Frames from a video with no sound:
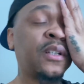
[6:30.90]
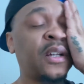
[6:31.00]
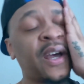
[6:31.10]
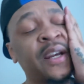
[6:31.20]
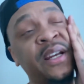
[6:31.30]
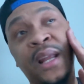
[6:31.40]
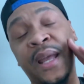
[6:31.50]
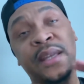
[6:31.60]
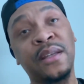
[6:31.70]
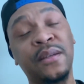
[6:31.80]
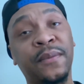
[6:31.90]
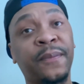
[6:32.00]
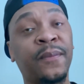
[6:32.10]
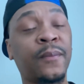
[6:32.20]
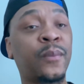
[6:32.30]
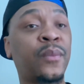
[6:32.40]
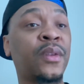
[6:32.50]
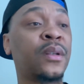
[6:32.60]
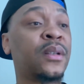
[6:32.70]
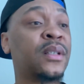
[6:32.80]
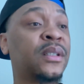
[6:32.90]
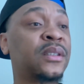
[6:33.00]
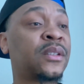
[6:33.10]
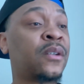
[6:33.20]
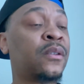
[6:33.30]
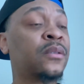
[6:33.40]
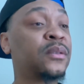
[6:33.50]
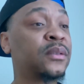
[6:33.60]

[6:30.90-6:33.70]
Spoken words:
I didn't like it. So